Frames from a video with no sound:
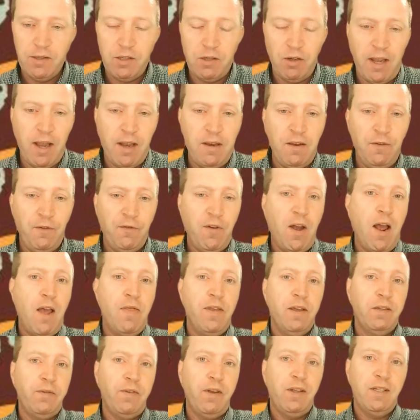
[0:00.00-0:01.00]
So can you
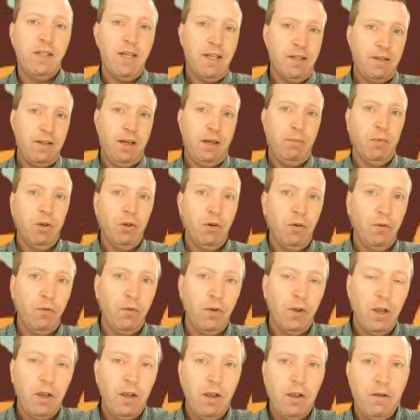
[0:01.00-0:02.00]
find this fantastic move
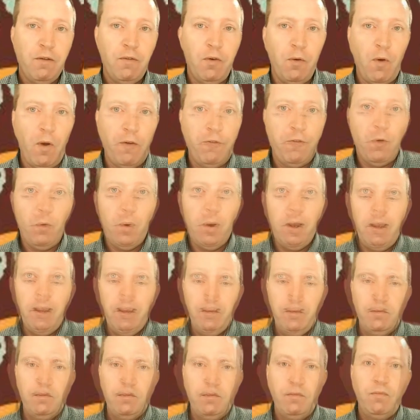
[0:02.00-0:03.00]
for
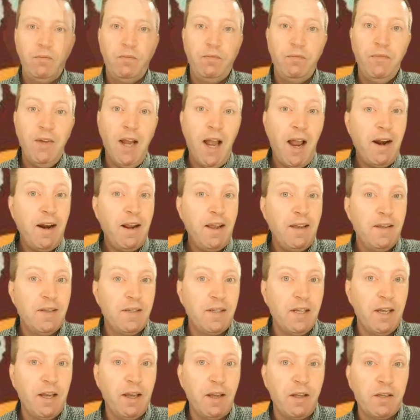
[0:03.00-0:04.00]
White? Knight
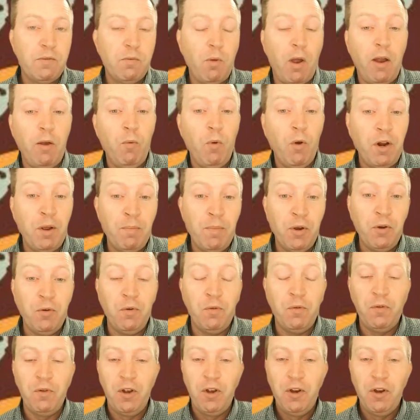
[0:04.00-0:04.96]
e6, White, what a move,